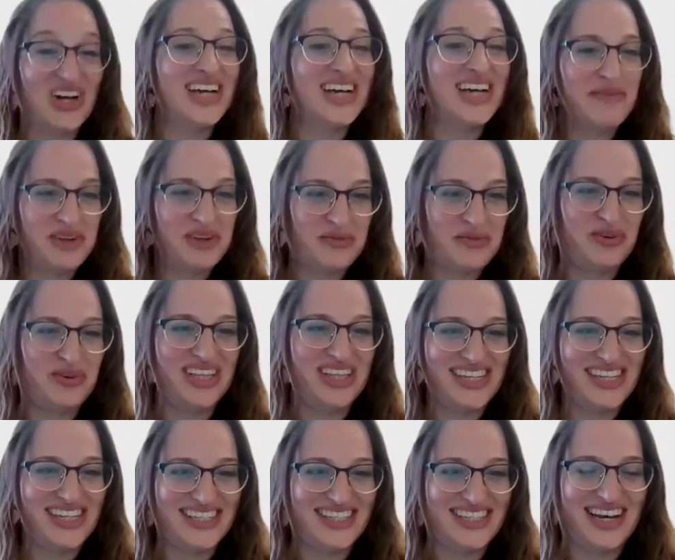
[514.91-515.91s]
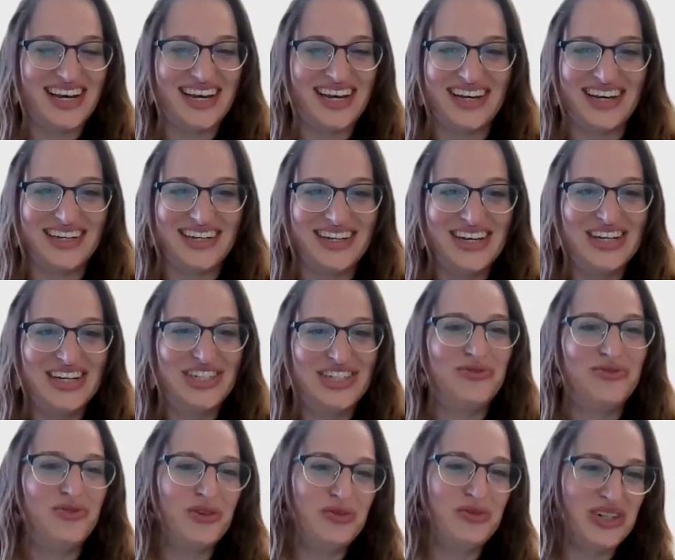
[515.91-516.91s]
time to bring this to
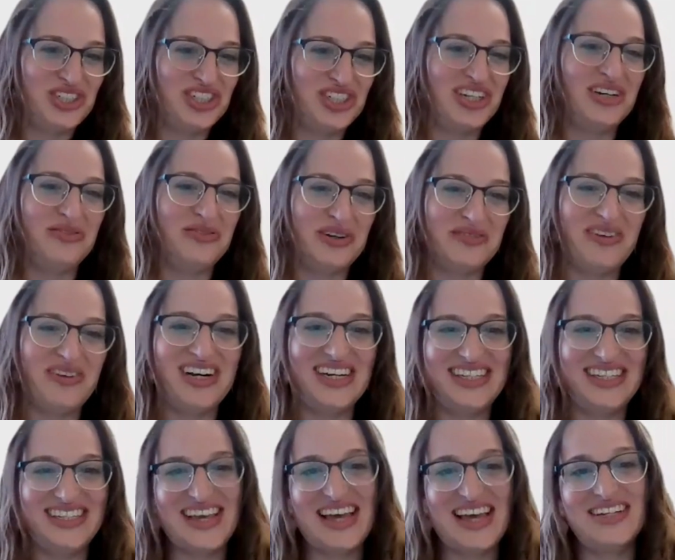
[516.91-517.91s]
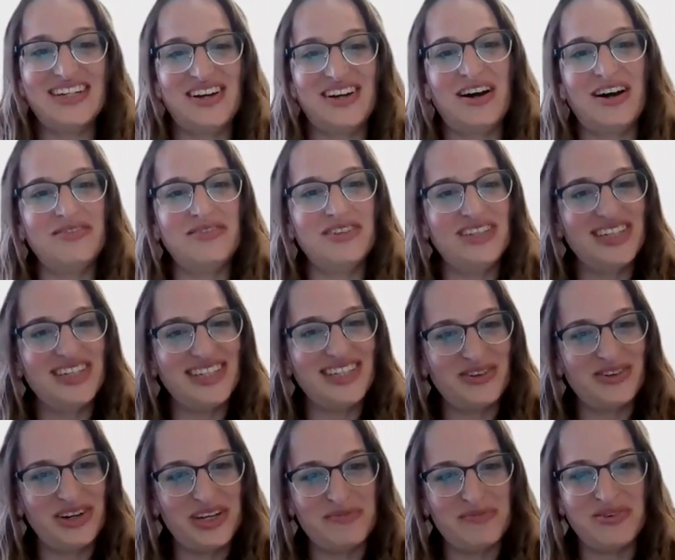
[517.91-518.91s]
fruition, and we're very excited to offer this
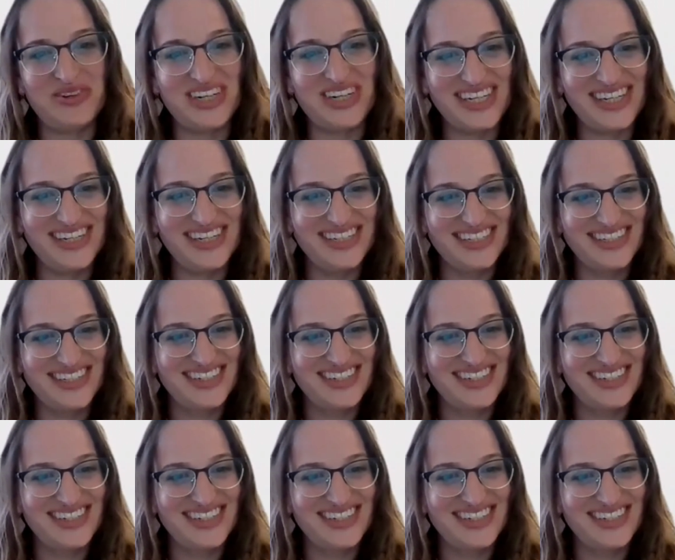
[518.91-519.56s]
to our community.